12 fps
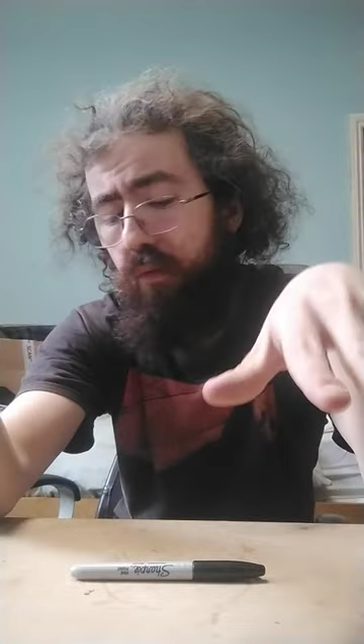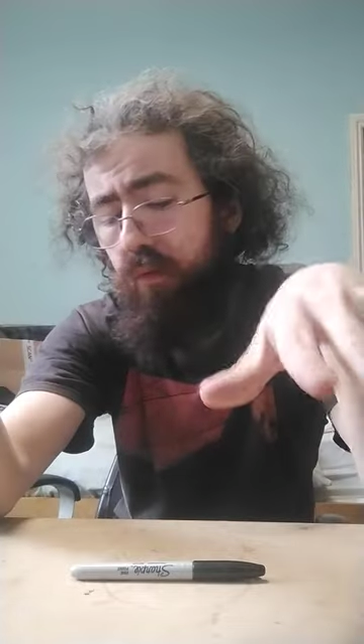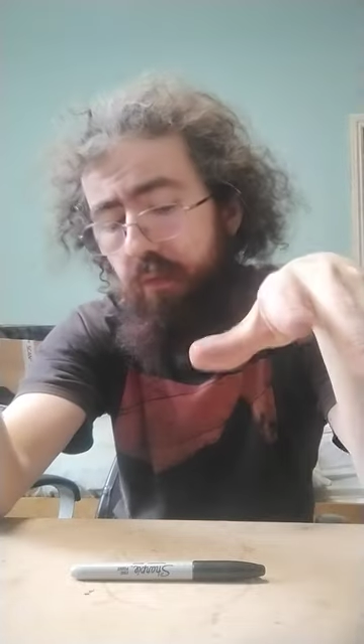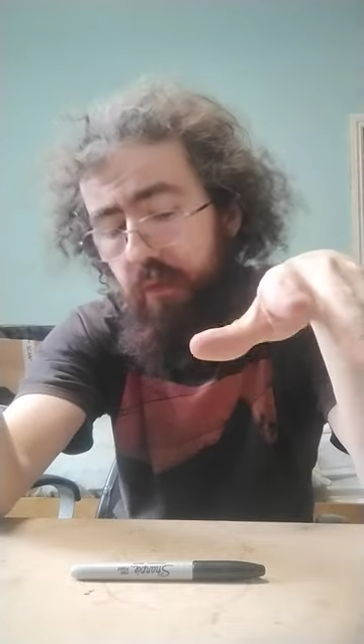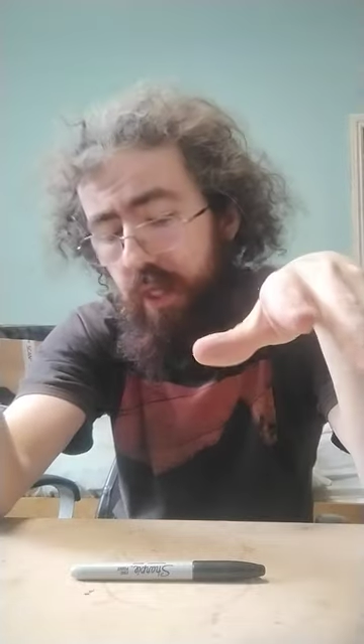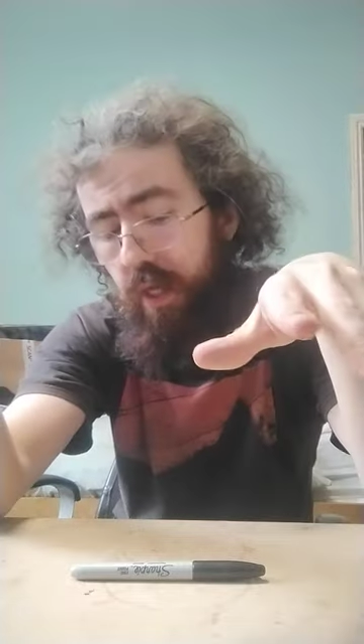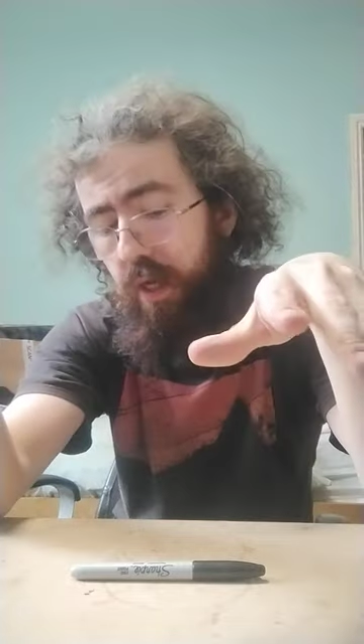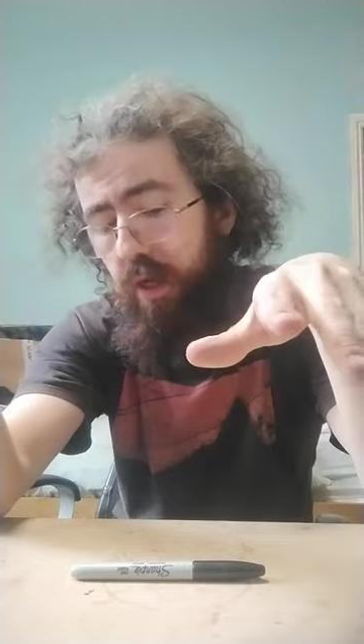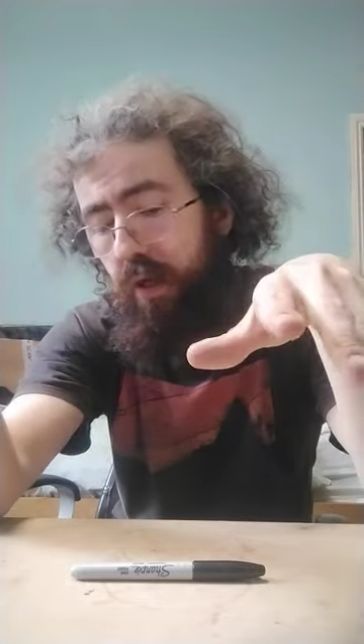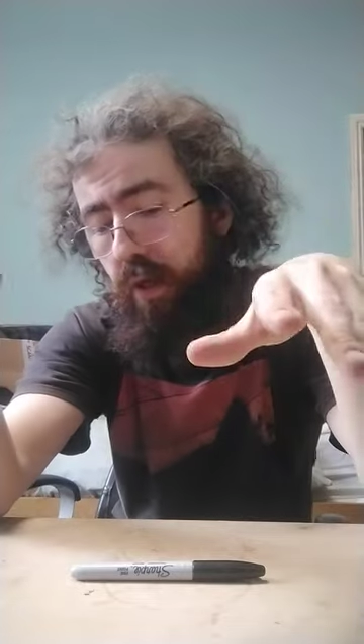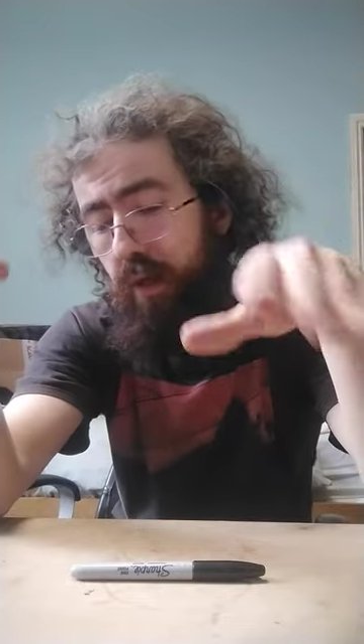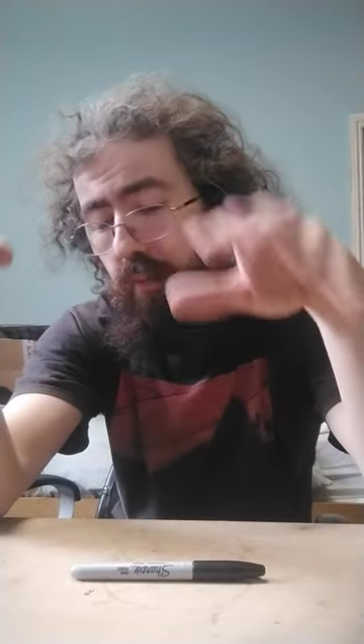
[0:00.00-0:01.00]
I will forget,
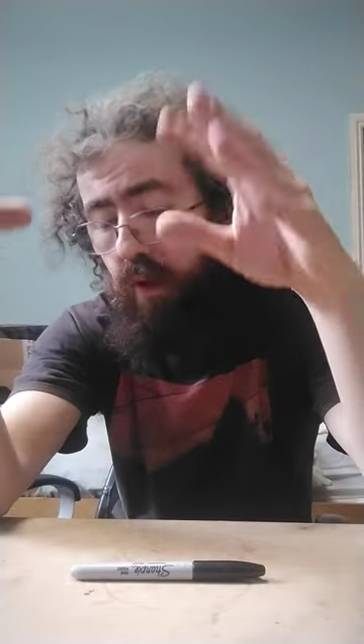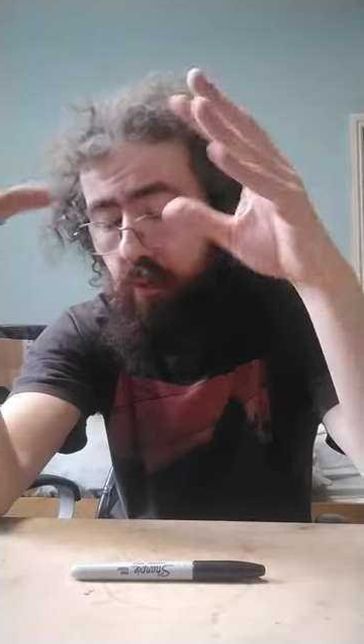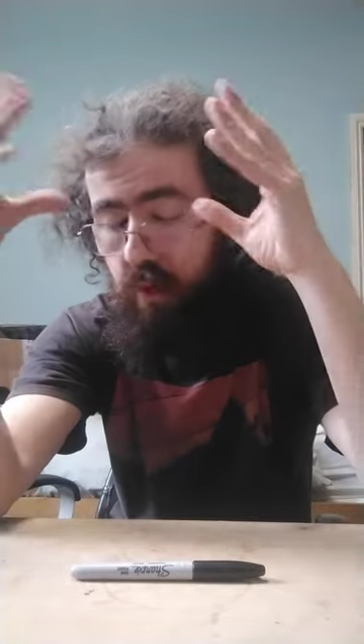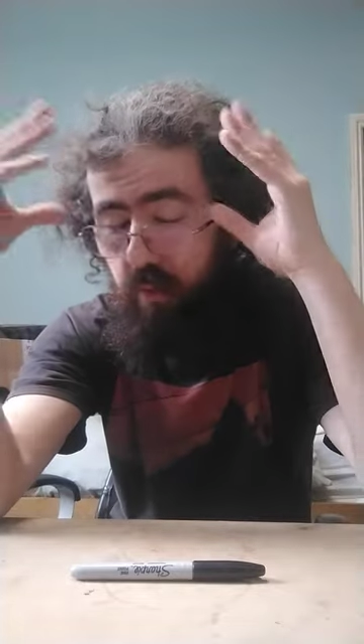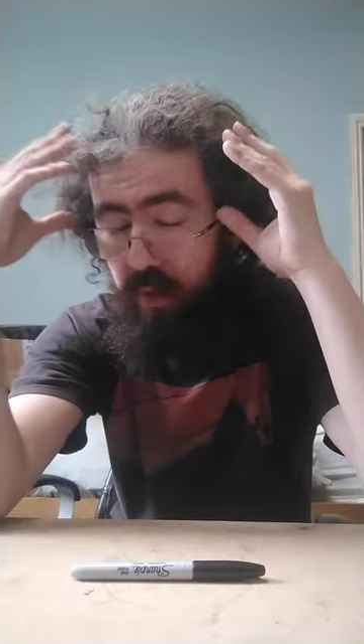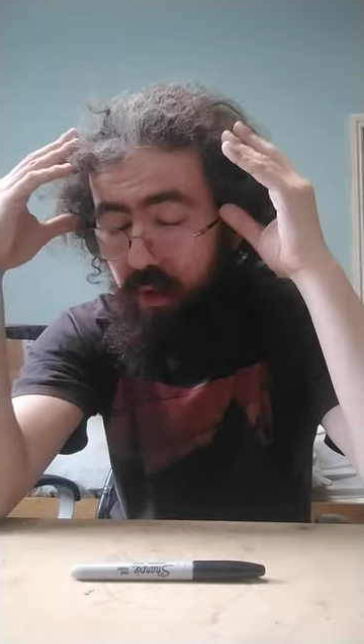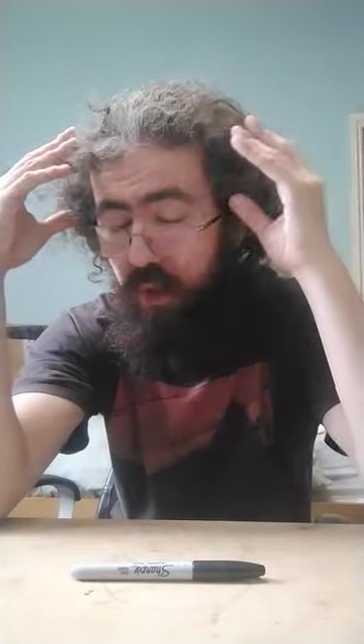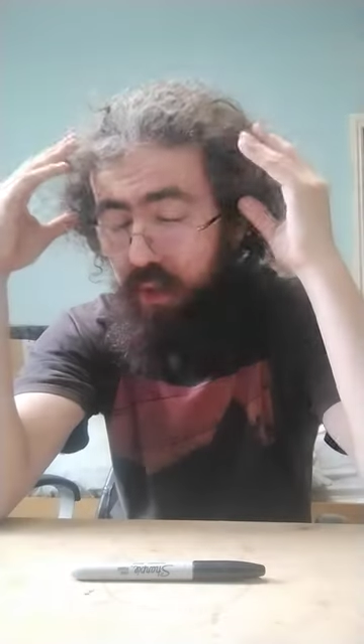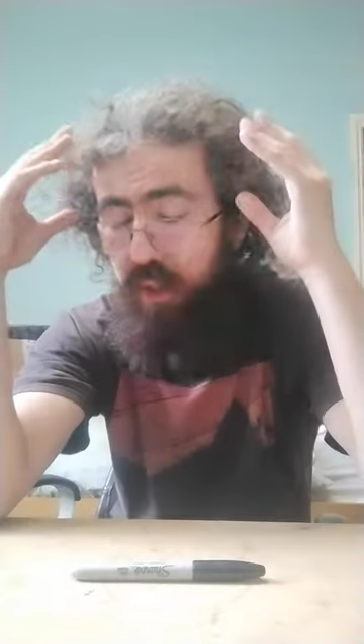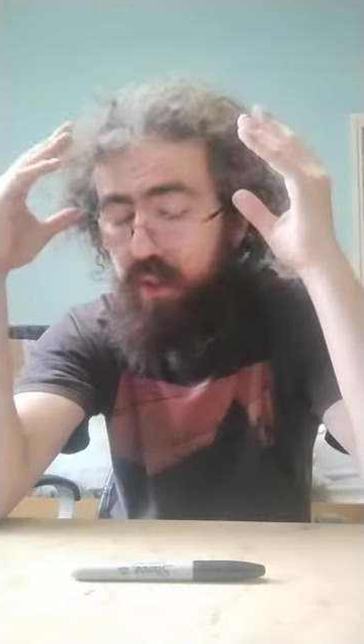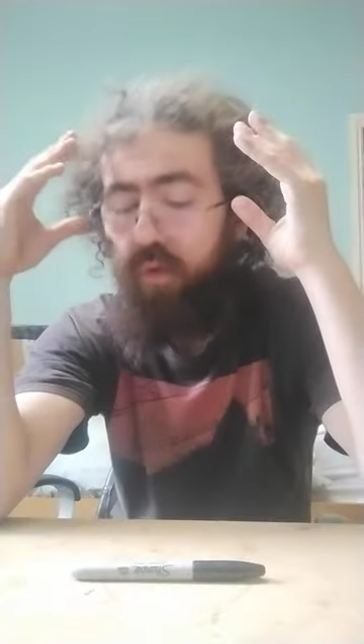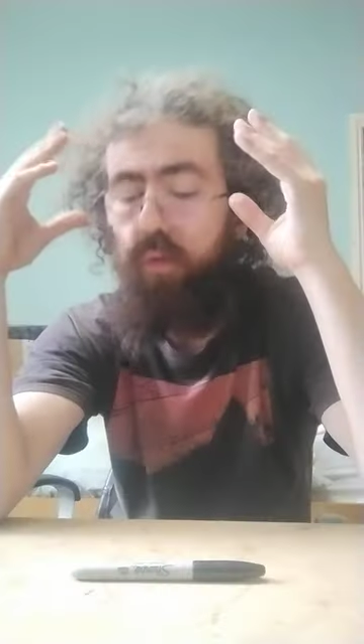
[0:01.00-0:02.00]
but I want to be
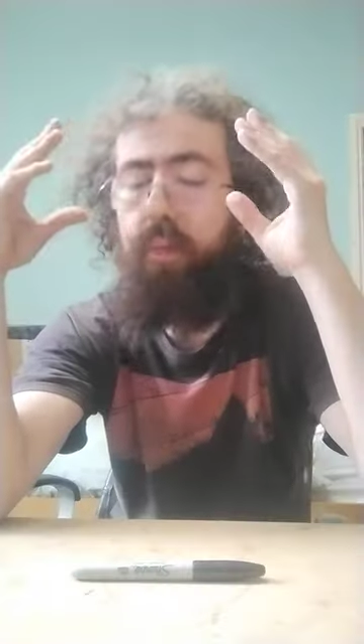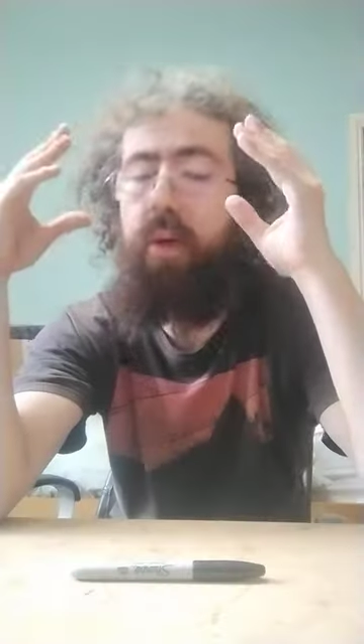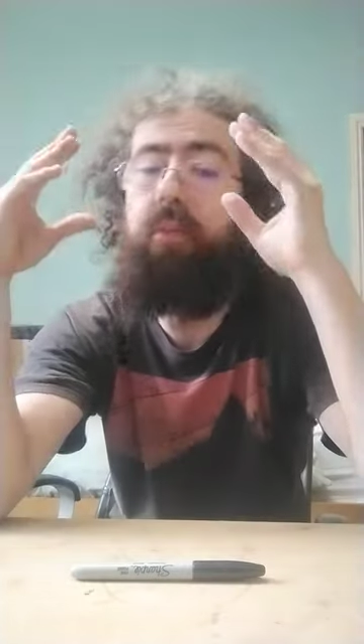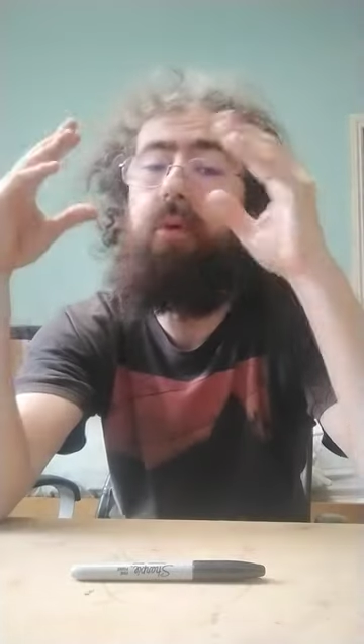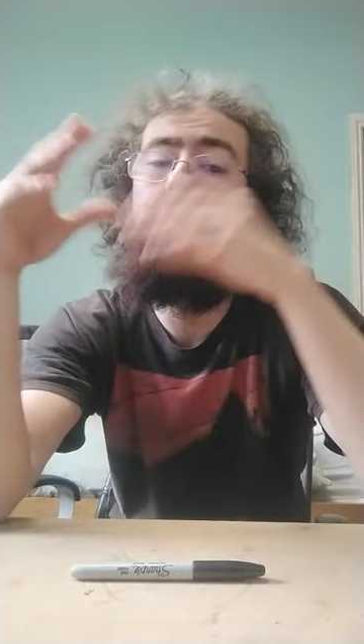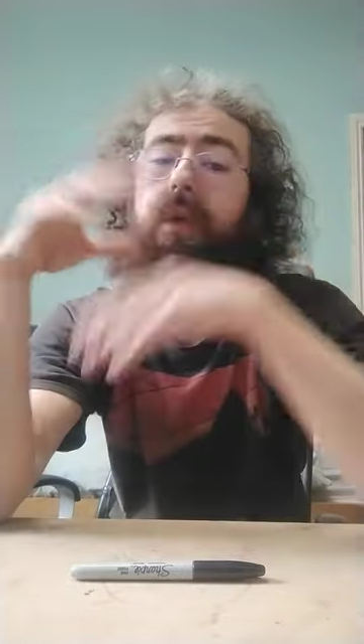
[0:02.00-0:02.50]
trusted to remember,